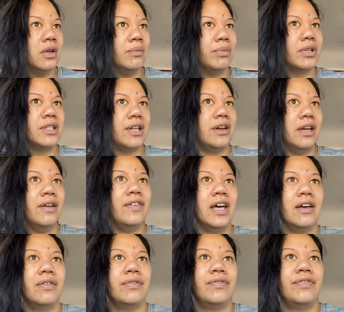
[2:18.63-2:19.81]

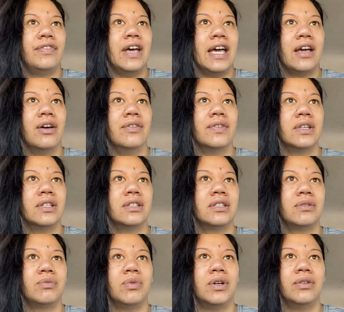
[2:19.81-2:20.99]
hangovers,
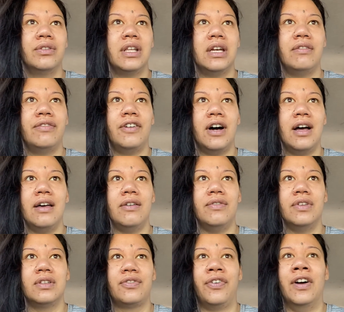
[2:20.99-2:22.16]
well, then a 5
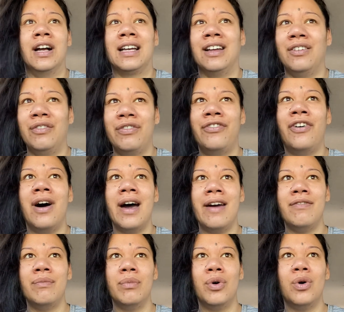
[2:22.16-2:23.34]
is fucking 5
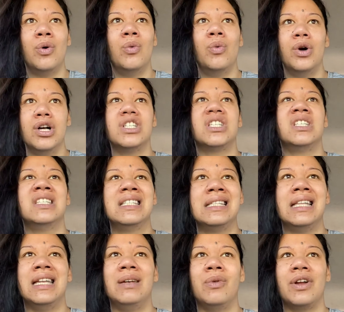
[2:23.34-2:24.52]
more worses
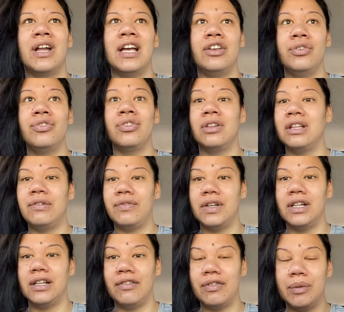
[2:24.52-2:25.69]
than what I usually
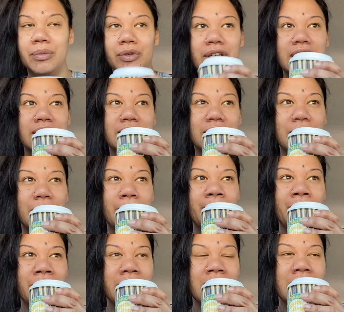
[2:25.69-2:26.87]
feel every morning. So
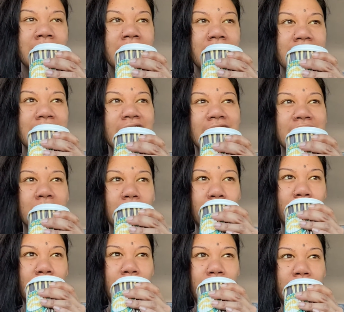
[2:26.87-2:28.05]
yeah,
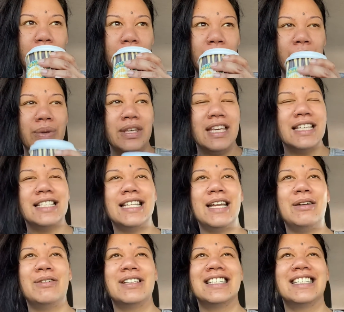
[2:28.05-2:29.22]
yesterday
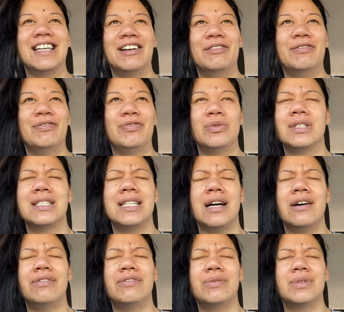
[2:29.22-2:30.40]
was
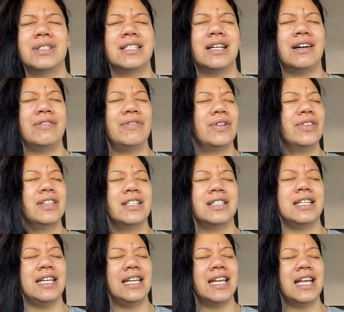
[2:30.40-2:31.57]
tough on the
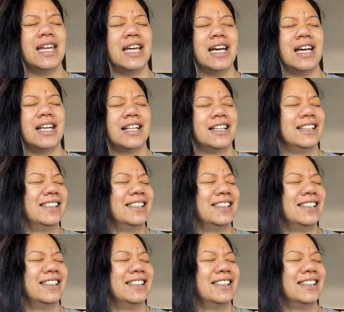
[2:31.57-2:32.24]
T-nana.